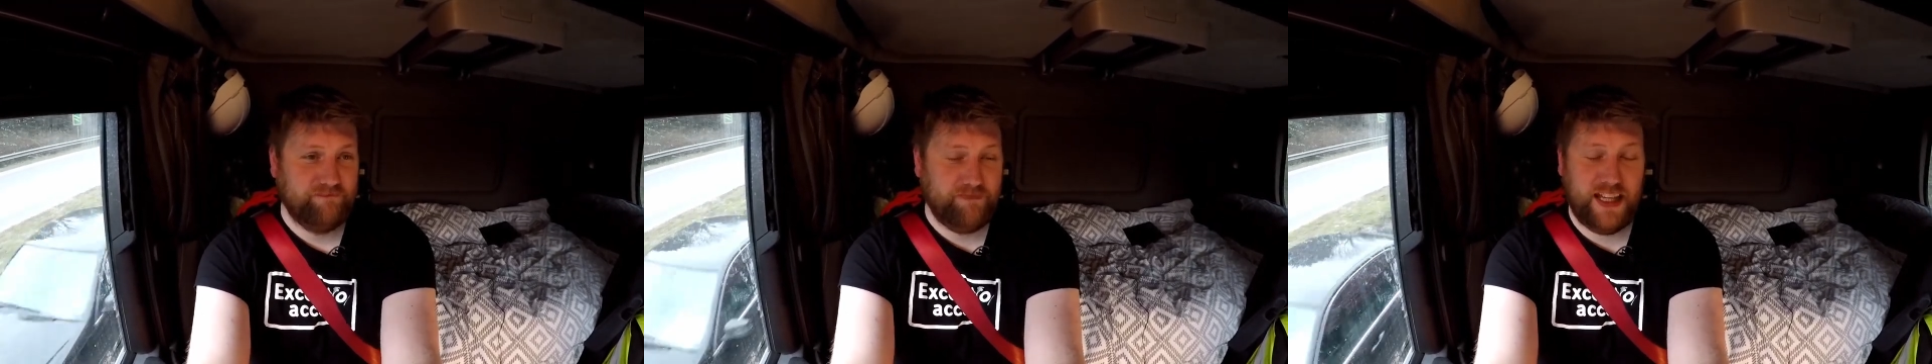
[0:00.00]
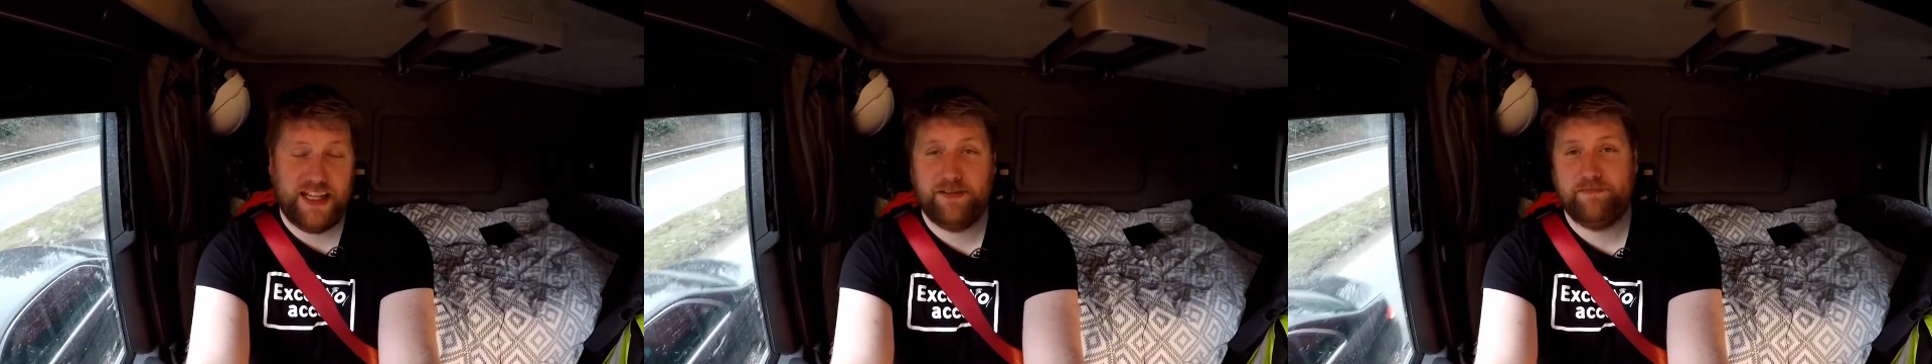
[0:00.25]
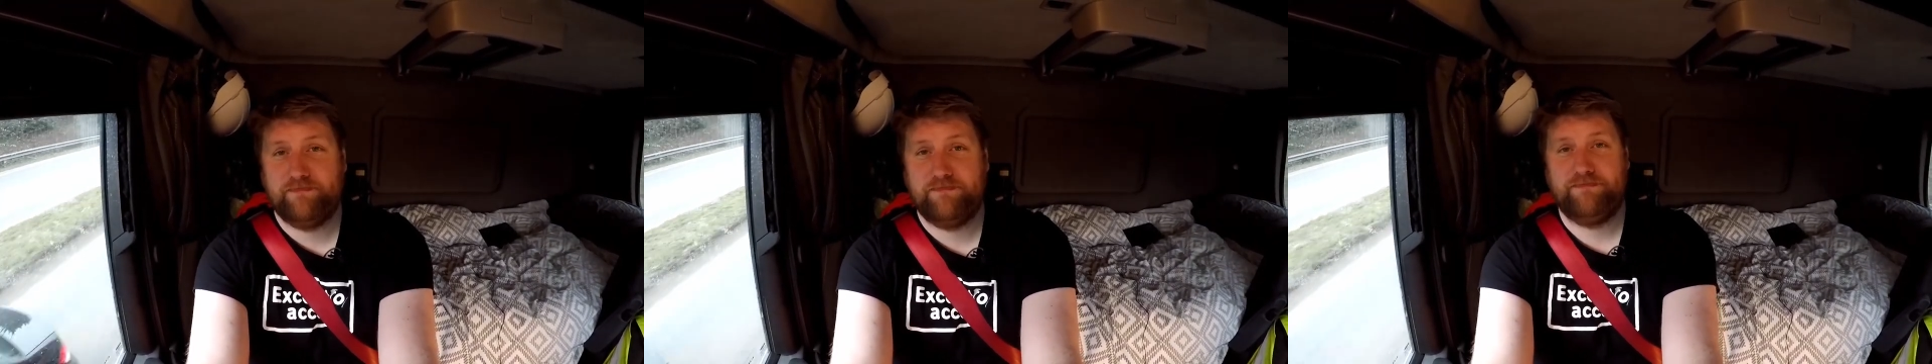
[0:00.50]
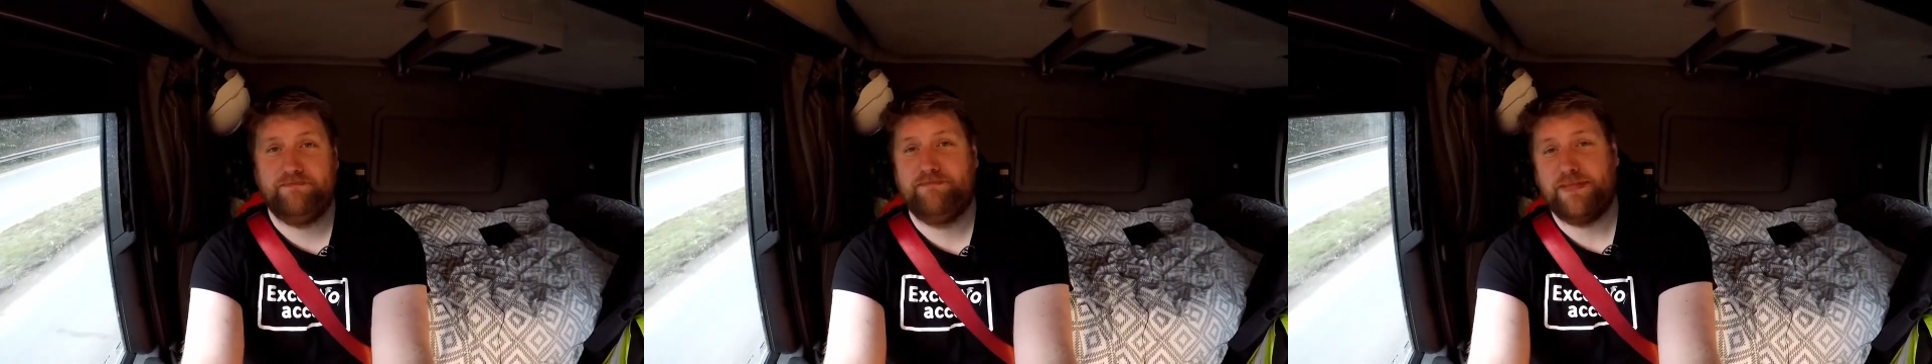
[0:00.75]
yeah,
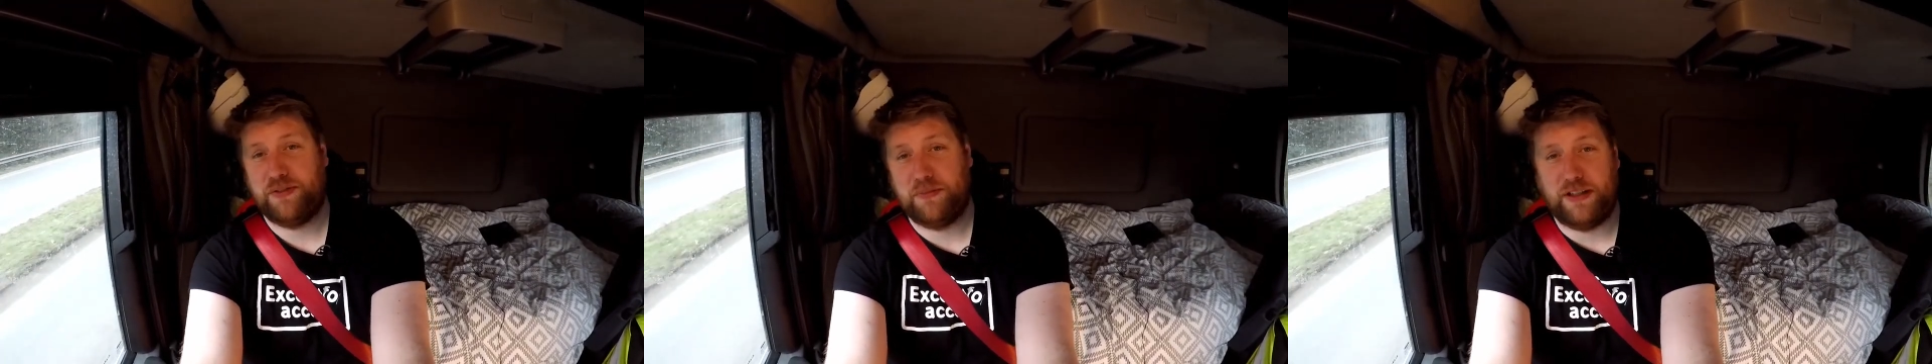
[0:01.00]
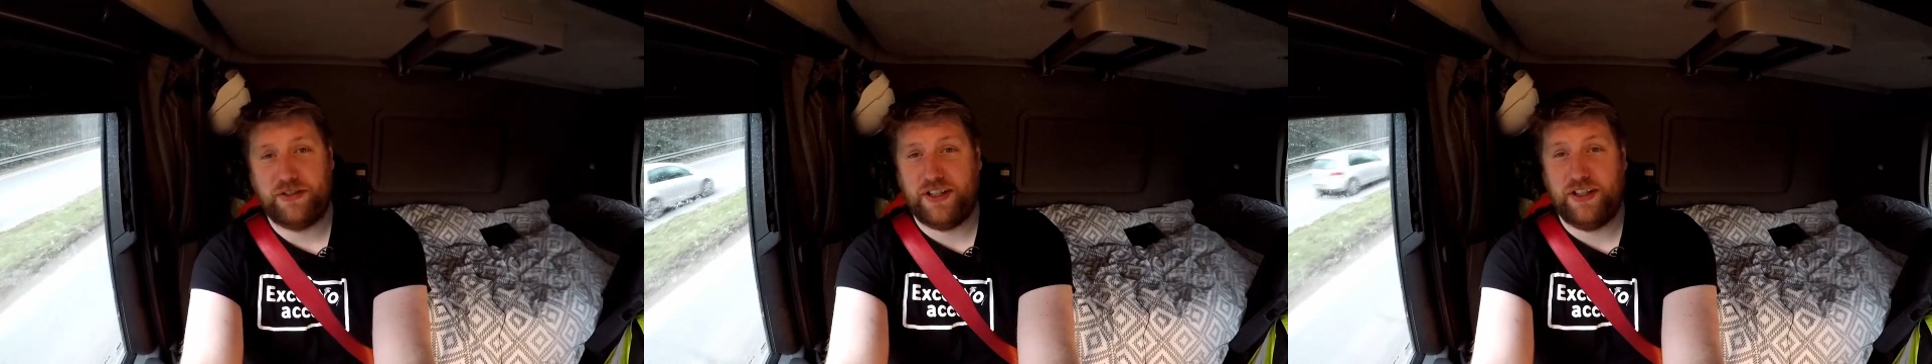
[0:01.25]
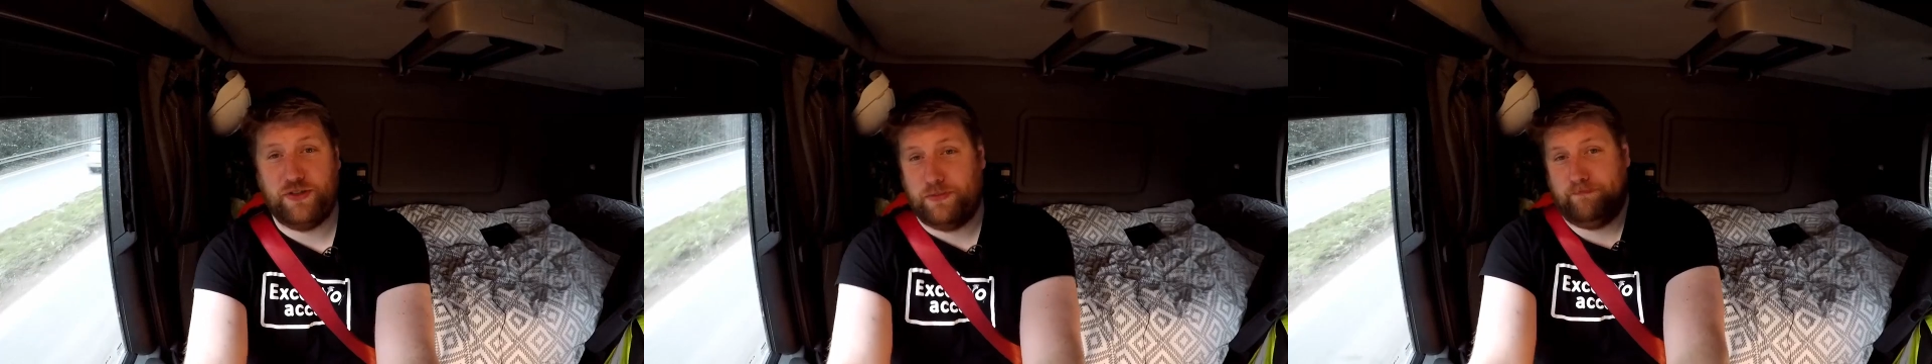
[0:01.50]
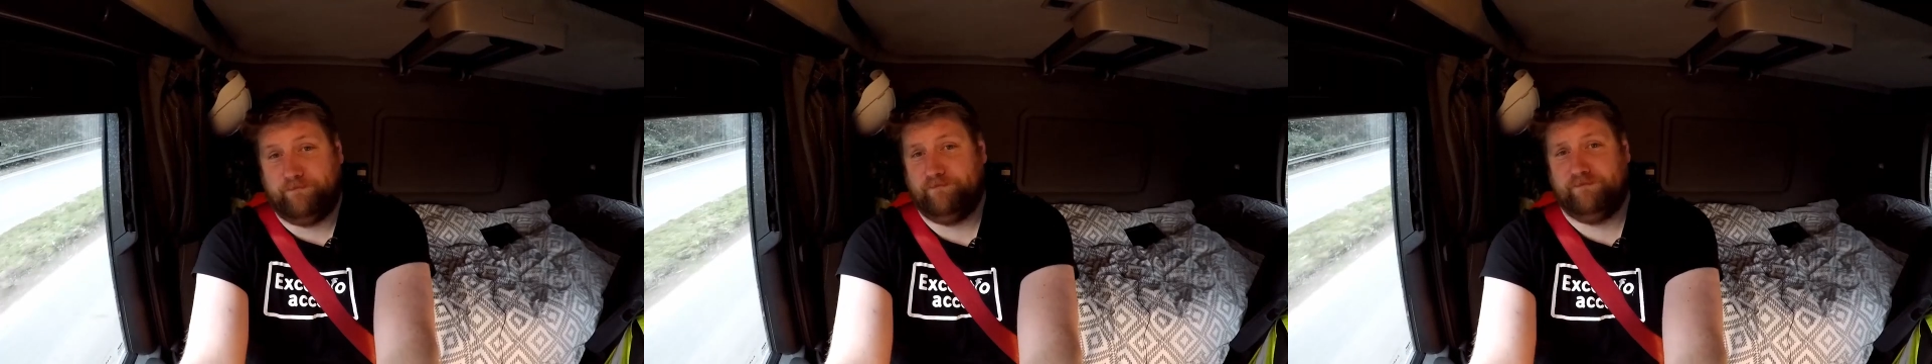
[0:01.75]
that's my excuse.
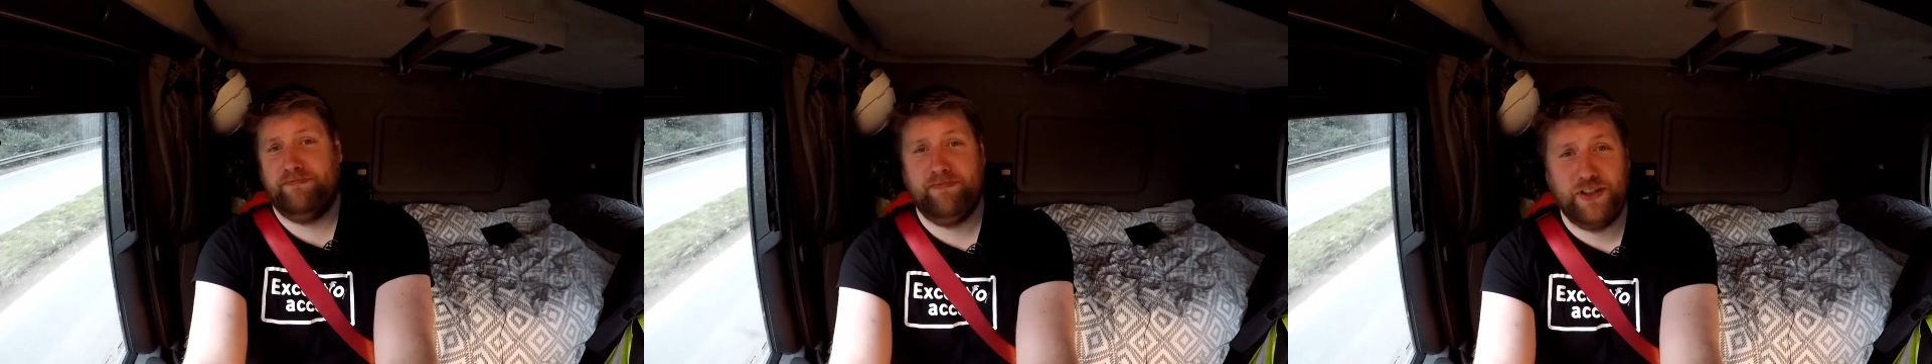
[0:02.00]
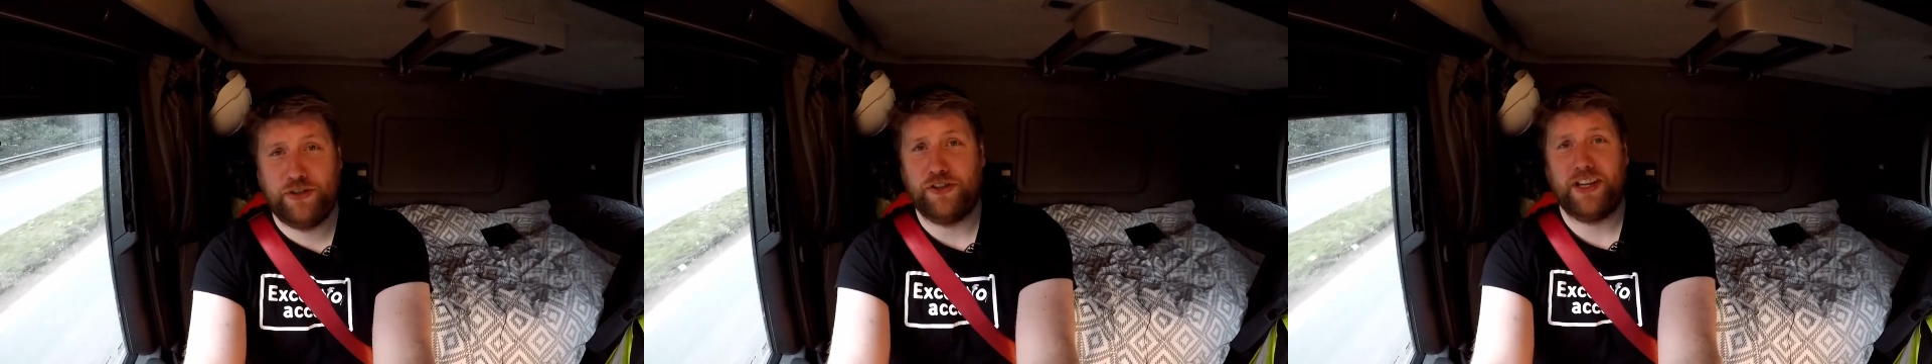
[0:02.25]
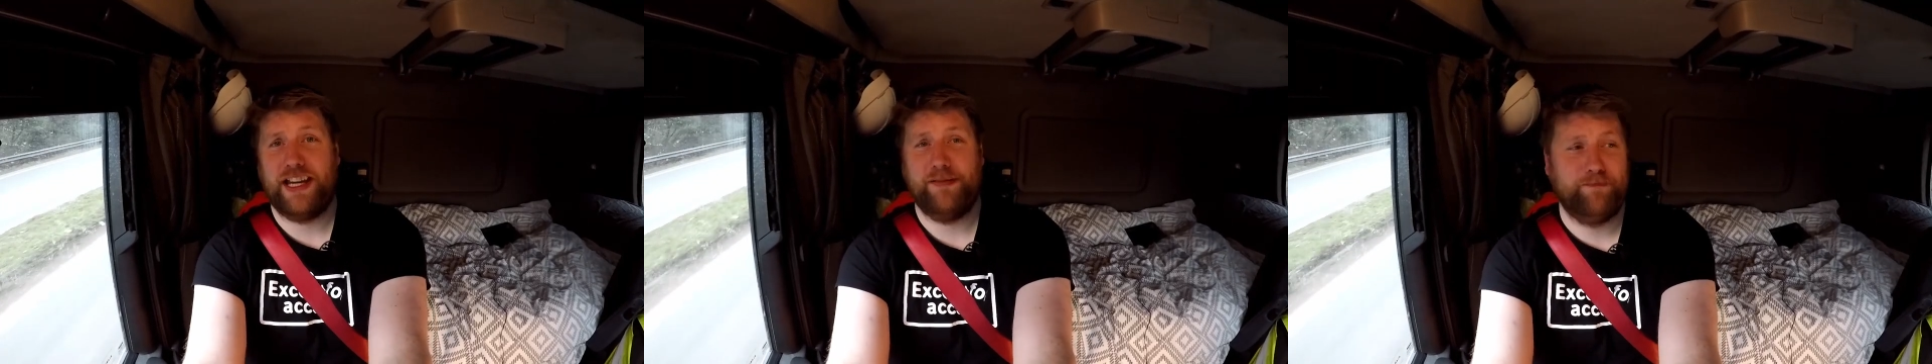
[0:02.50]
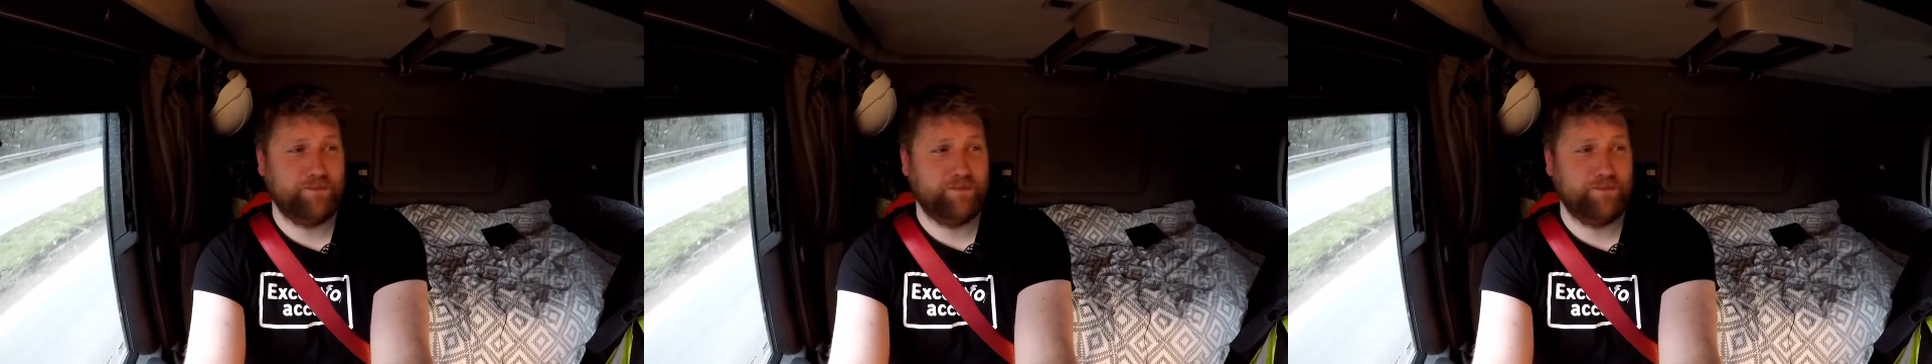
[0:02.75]
Suck it.